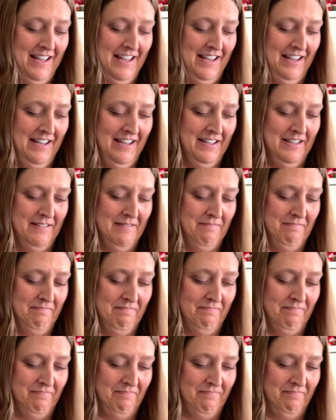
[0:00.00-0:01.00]

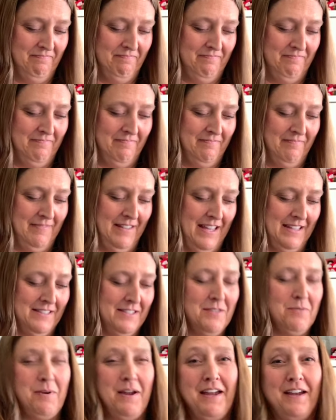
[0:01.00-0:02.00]
that's
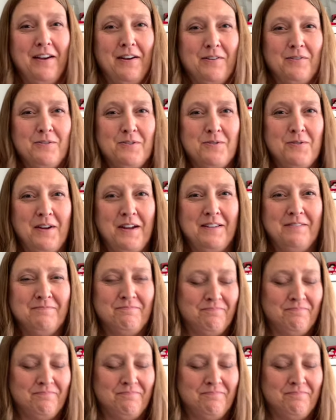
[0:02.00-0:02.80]
the way it goes, right?